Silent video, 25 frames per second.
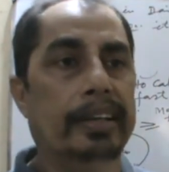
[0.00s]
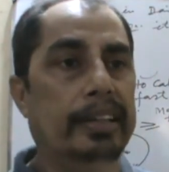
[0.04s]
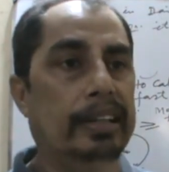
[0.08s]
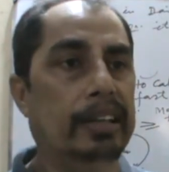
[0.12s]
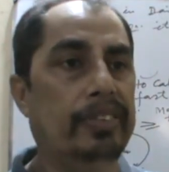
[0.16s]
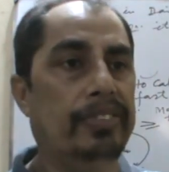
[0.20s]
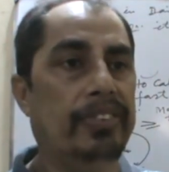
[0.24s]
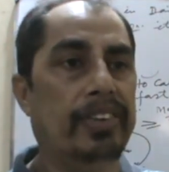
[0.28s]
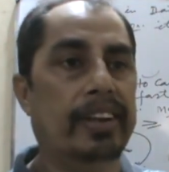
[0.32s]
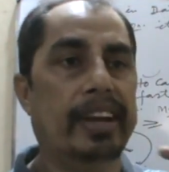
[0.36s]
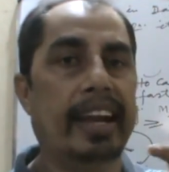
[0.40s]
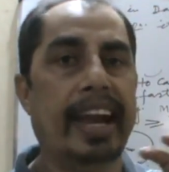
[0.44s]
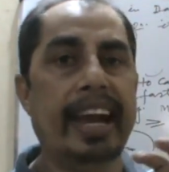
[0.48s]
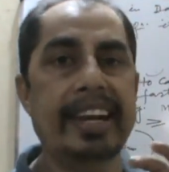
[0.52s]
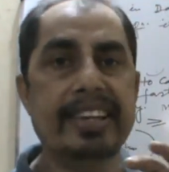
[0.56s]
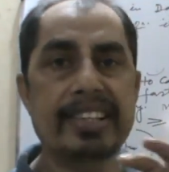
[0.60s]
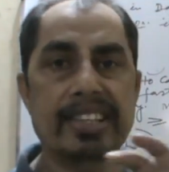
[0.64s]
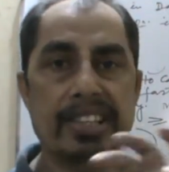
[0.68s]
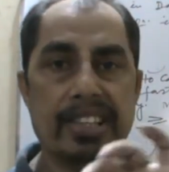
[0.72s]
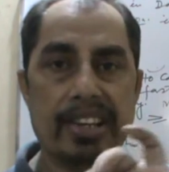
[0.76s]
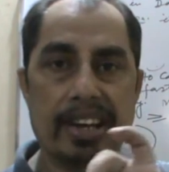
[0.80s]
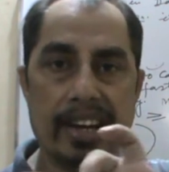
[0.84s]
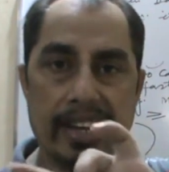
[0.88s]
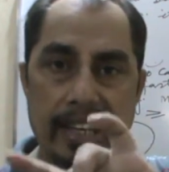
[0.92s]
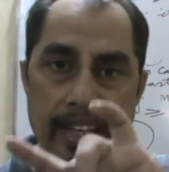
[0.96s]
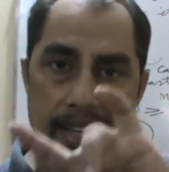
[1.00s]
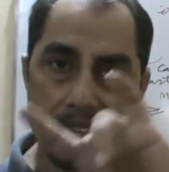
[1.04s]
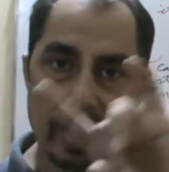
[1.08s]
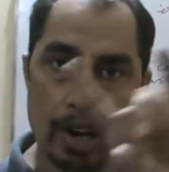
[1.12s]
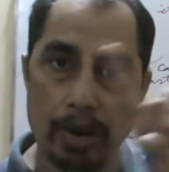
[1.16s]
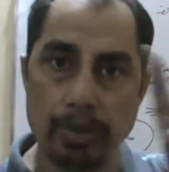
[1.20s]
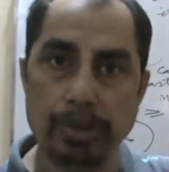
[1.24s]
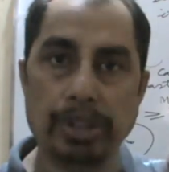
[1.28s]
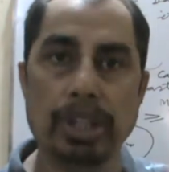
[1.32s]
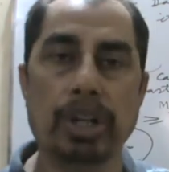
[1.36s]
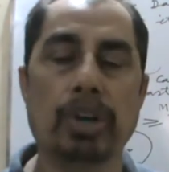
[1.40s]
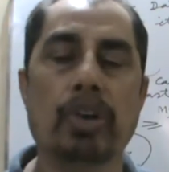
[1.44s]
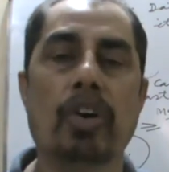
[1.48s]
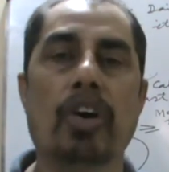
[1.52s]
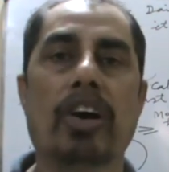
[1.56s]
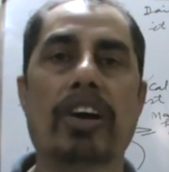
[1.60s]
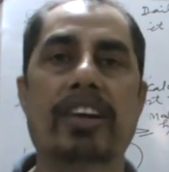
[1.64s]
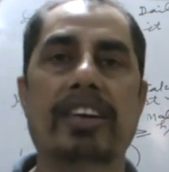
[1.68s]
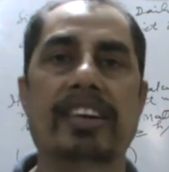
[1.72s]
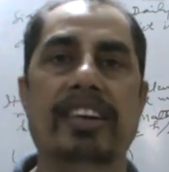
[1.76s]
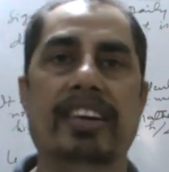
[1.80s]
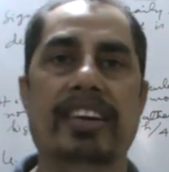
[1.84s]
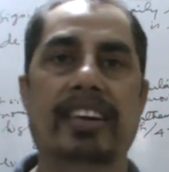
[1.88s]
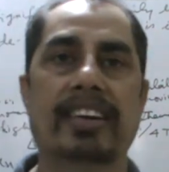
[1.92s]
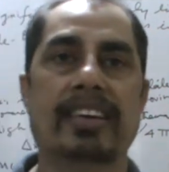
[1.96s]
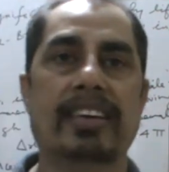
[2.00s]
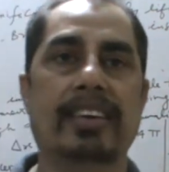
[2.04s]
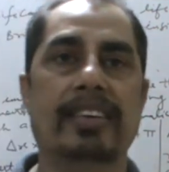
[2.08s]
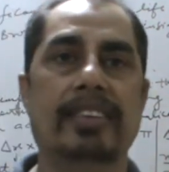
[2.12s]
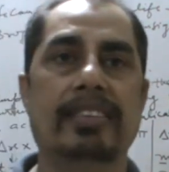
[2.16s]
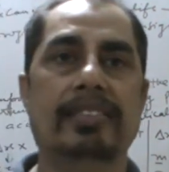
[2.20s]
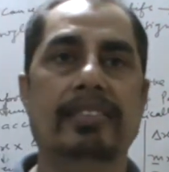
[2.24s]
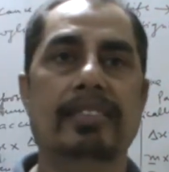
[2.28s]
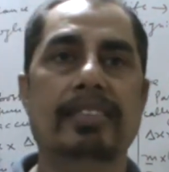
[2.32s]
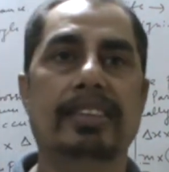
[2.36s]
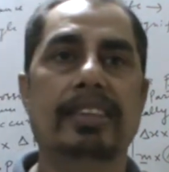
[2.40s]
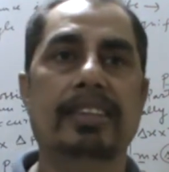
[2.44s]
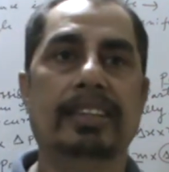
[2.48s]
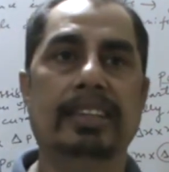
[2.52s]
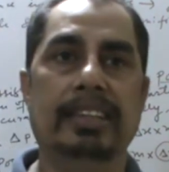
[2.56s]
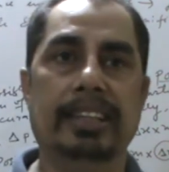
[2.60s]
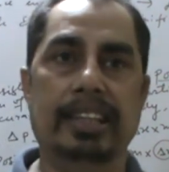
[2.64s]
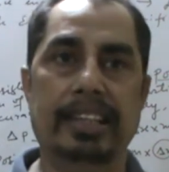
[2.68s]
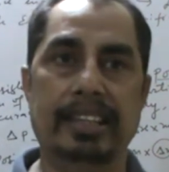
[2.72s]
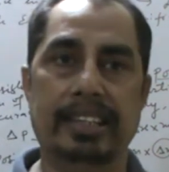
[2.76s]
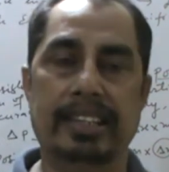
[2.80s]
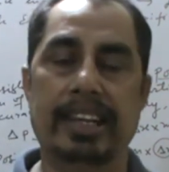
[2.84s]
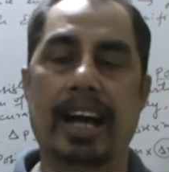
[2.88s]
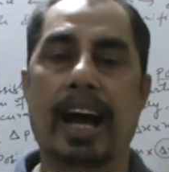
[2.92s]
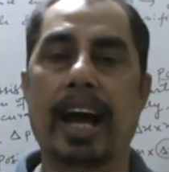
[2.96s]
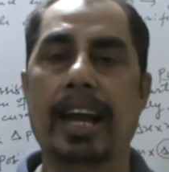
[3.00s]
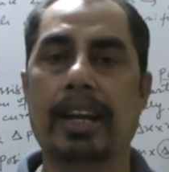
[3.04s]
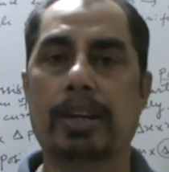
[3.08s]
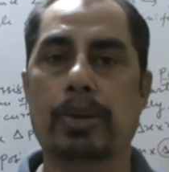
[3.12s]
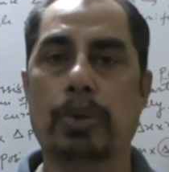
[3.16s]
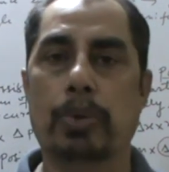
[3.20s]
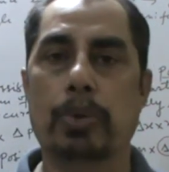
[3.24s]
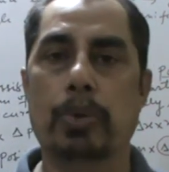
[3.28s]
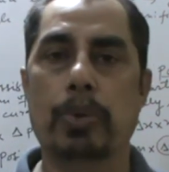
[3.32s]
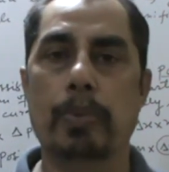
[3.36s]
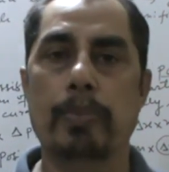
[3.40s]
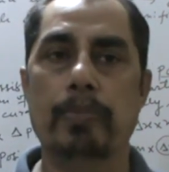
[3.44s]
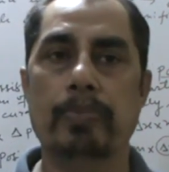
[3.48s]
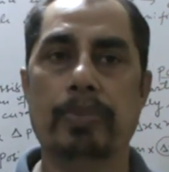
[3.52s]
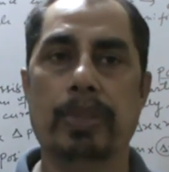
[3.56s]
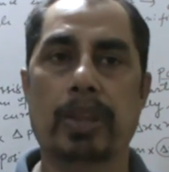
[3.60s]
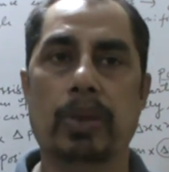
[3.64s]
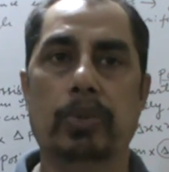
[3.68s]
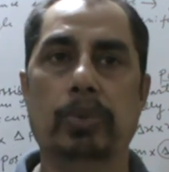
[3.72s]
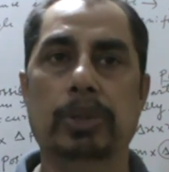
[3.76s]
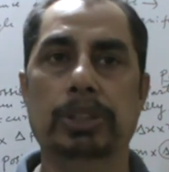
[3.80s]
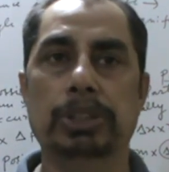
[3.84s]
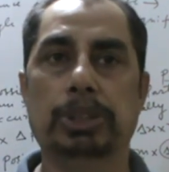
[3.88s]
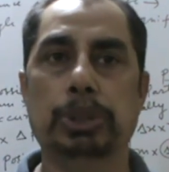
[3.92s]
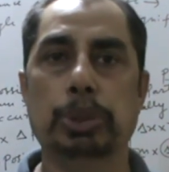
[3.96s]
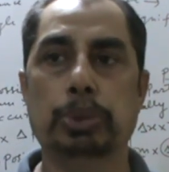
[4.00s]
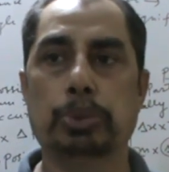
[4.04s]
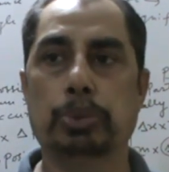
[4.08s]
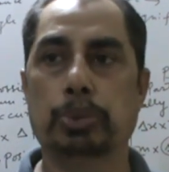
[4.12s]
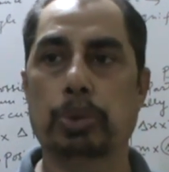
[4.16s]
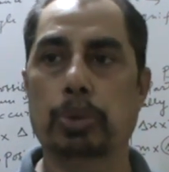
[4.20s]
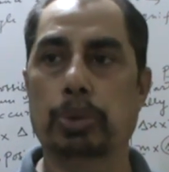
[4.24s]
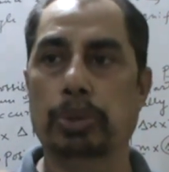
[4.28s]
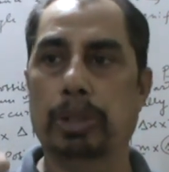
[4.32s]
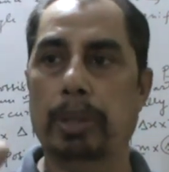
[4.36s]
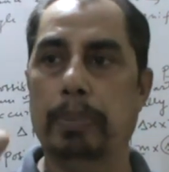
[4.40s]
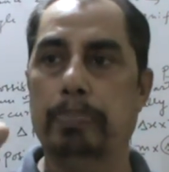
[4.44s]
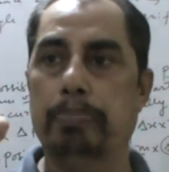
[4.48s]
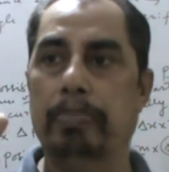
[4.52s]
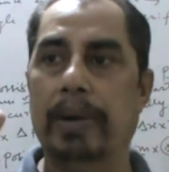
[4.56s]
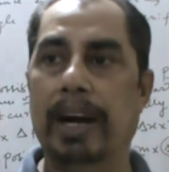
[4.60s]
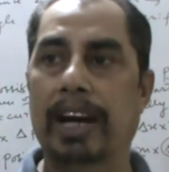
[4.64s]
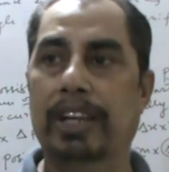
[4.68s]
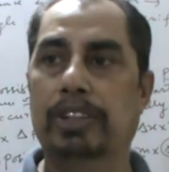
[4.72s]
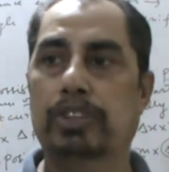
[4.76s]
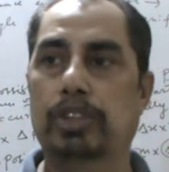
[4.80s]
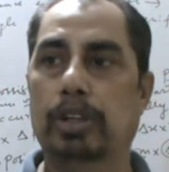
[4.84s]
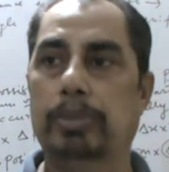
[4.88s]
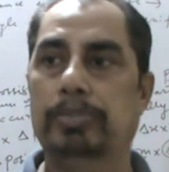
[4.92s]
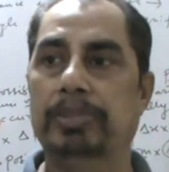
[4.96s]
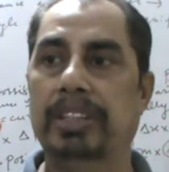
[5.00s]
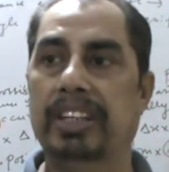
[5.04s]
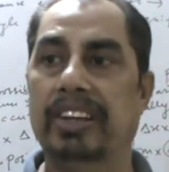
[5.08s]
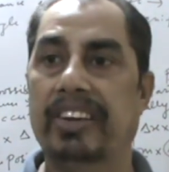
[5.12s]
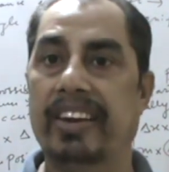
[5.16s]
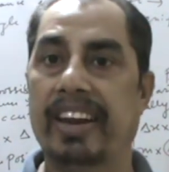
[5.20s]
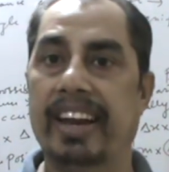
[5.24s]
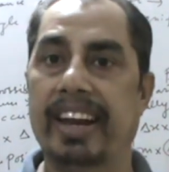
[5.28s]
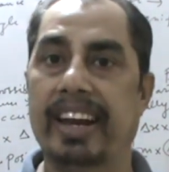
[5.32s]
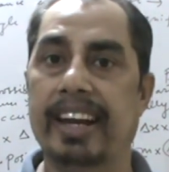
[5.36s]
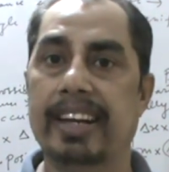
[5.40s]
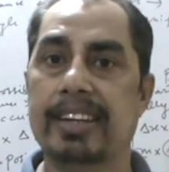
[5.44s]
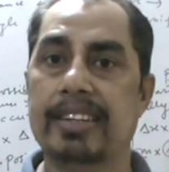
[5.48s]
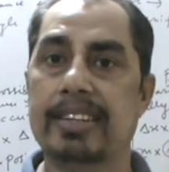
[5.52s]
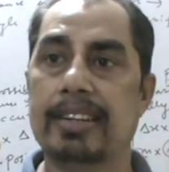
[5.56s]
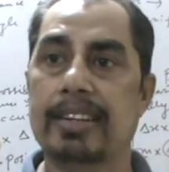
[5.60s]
If a rat is running around the corner in dark room, once you throw the path of the rat